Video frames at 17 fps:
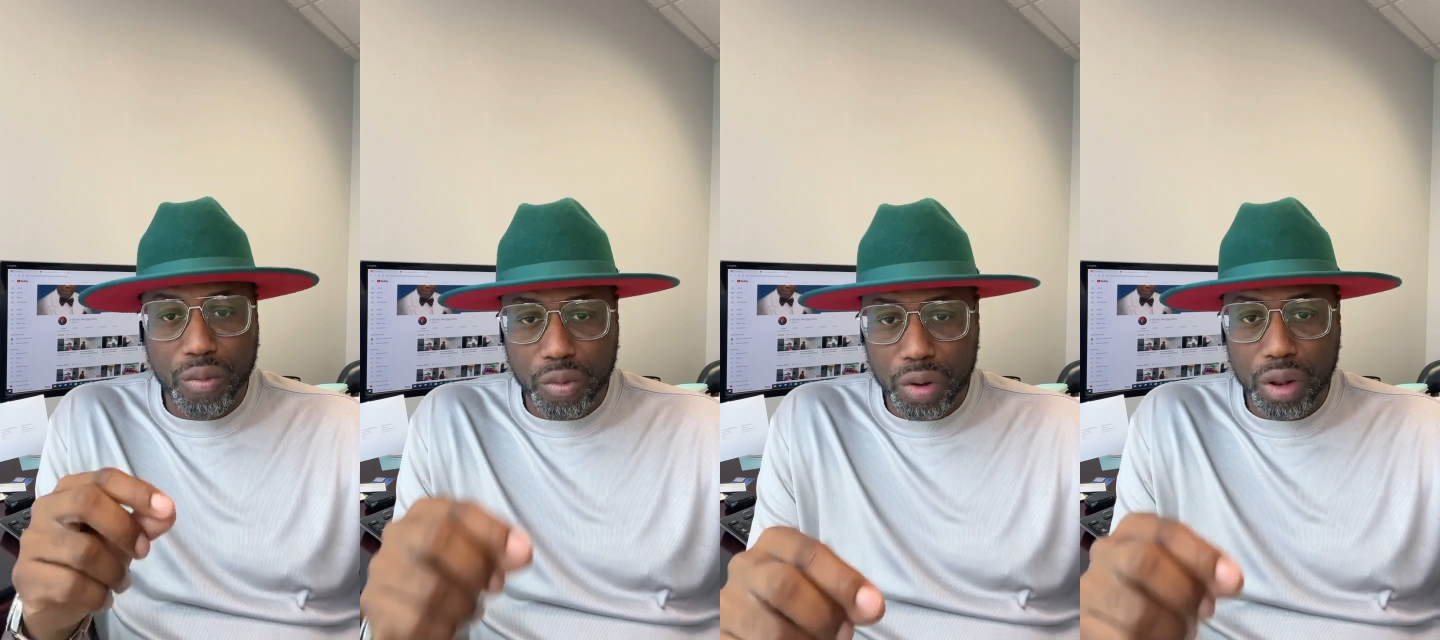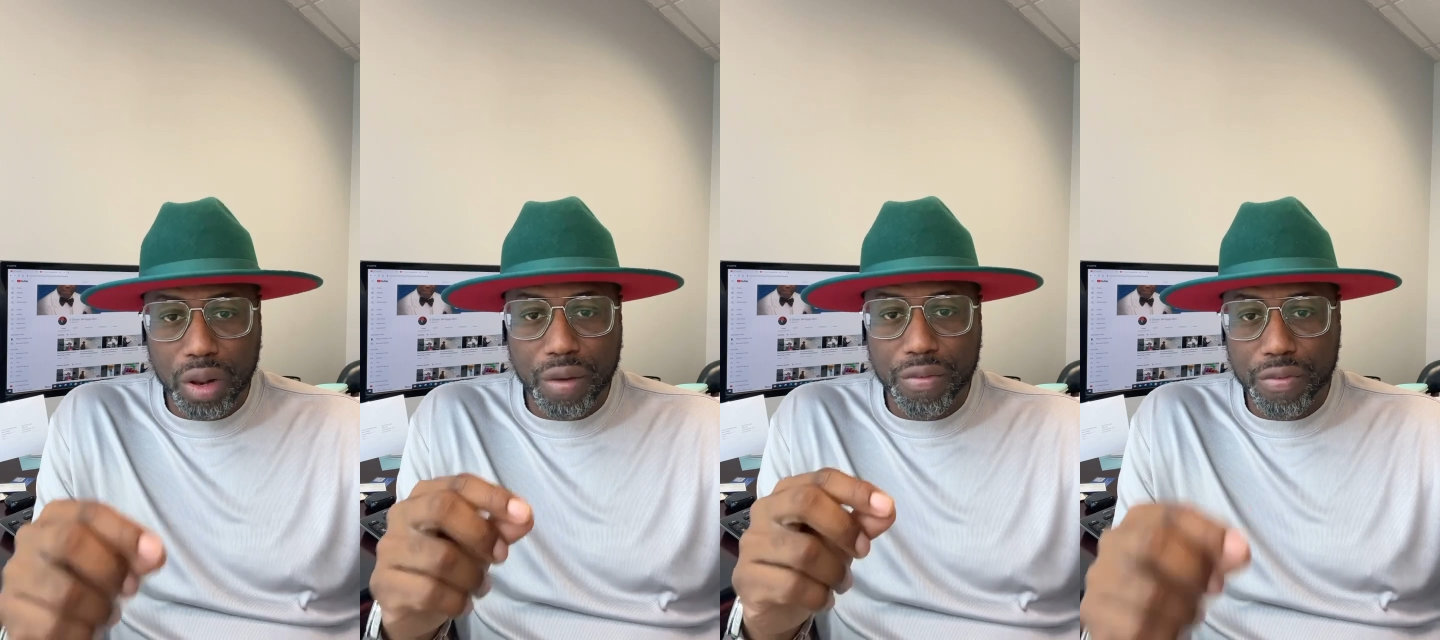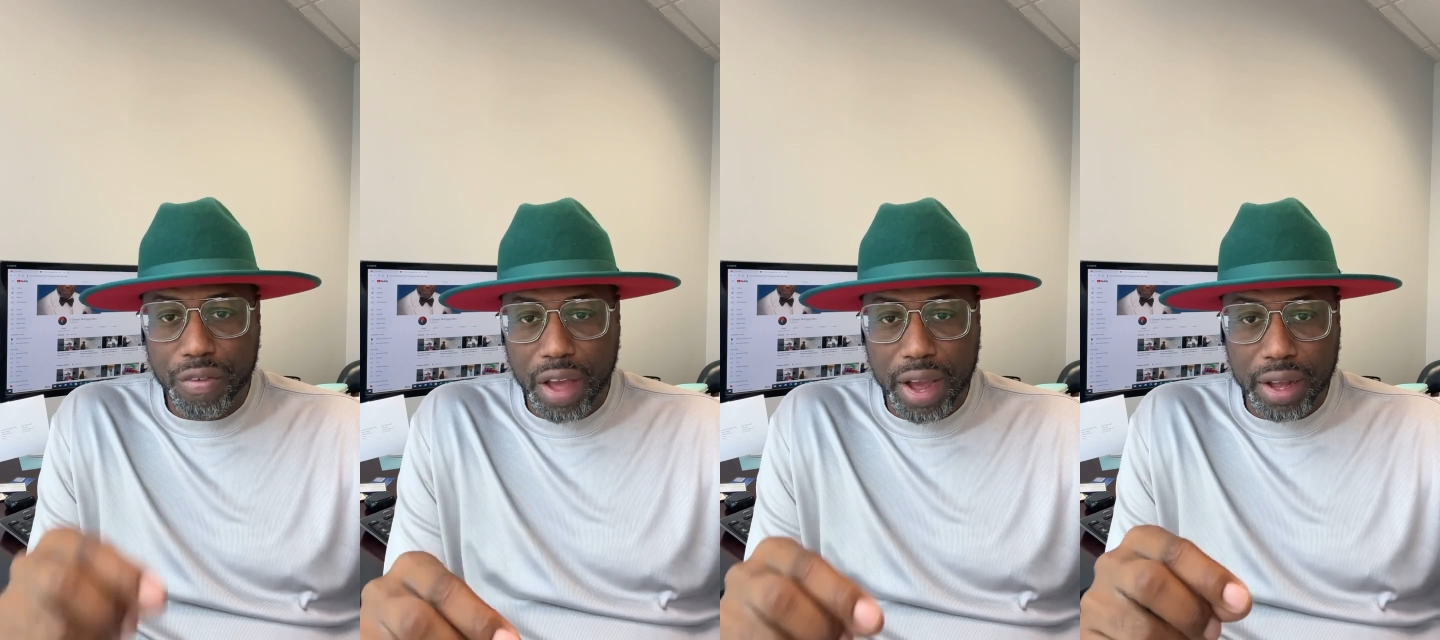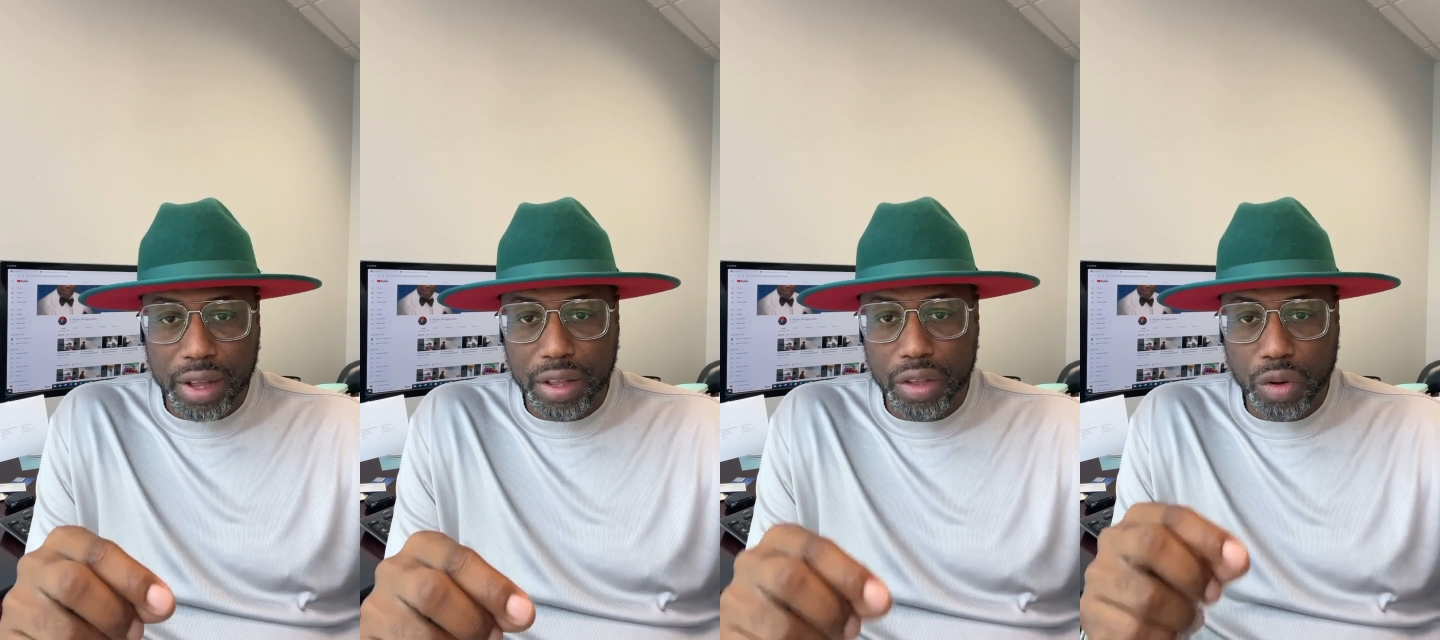will
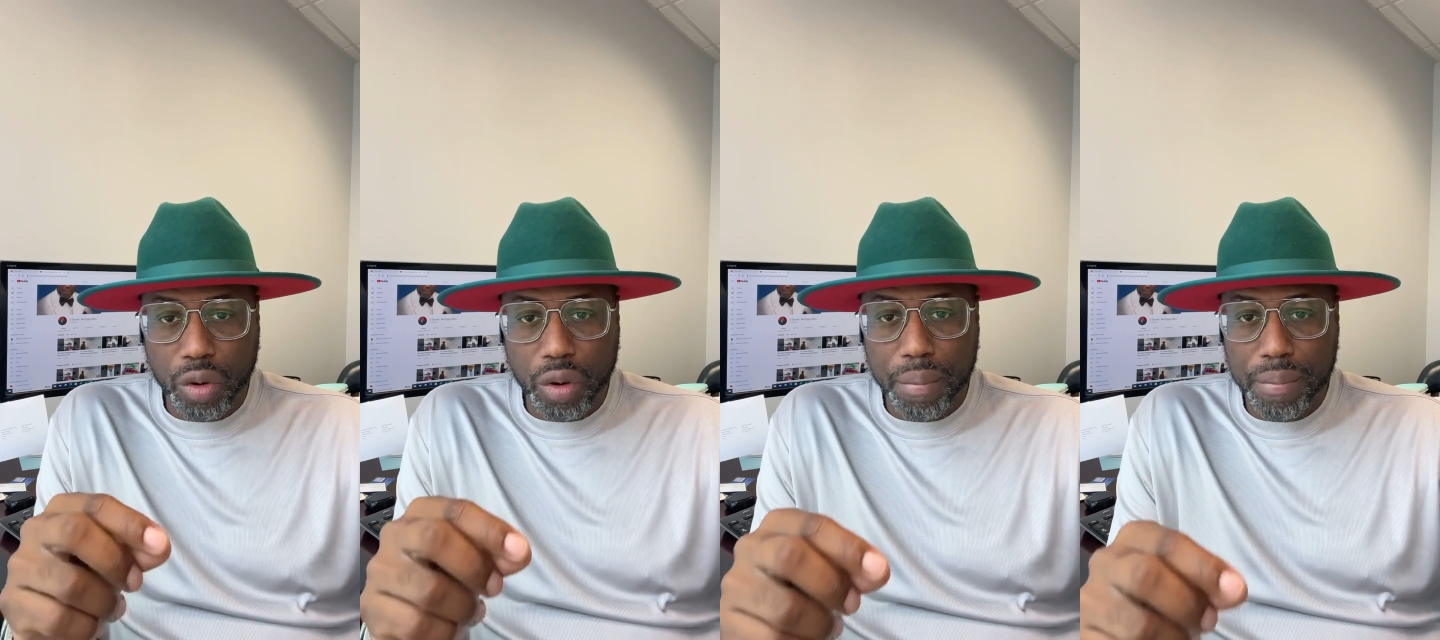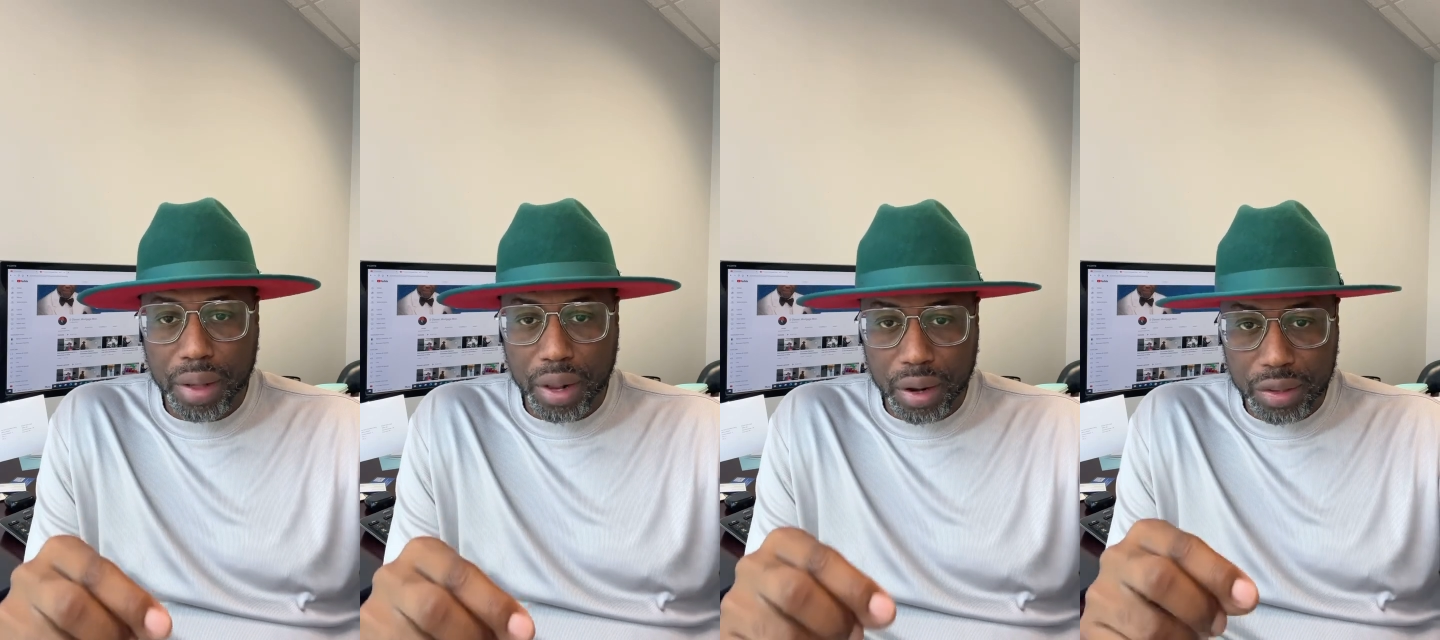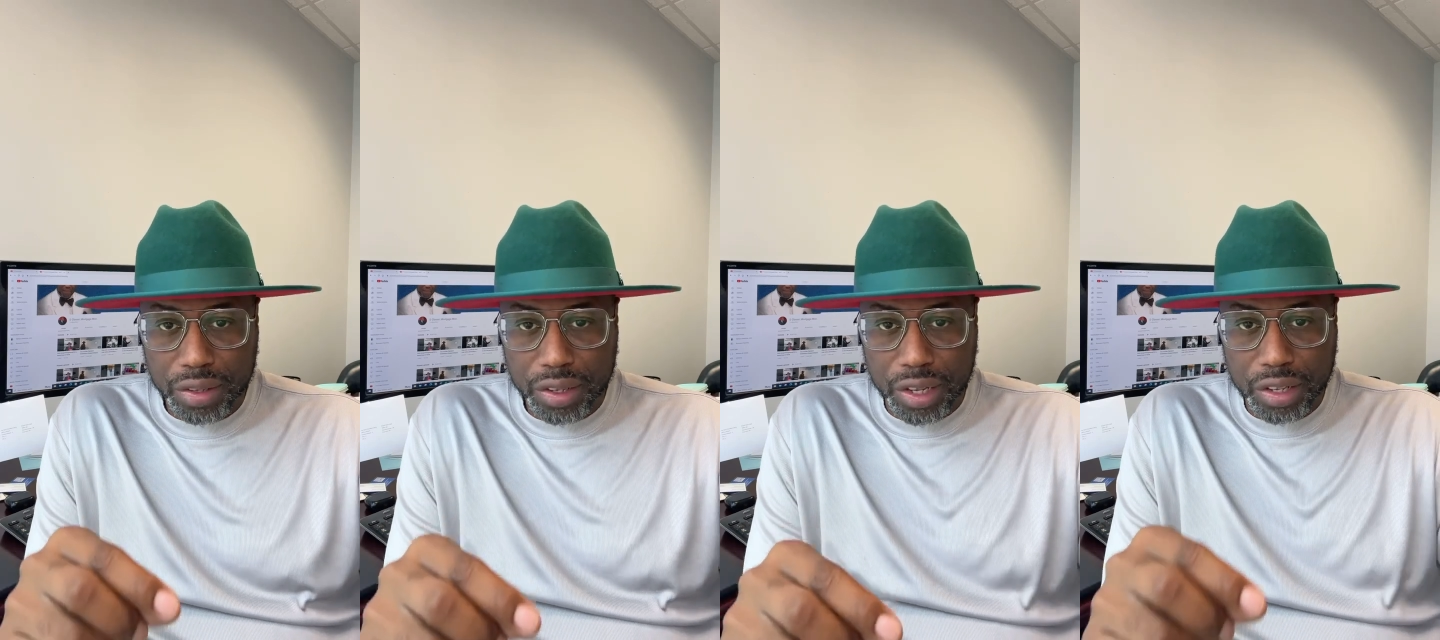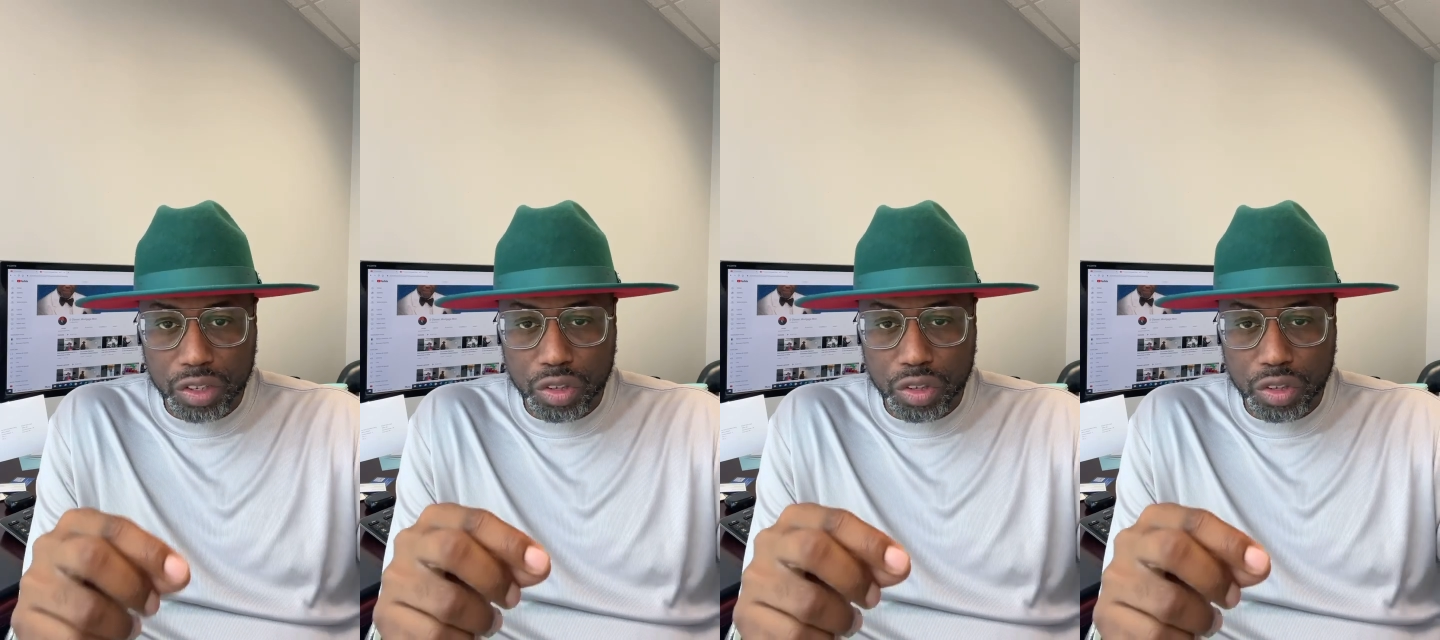affect your ability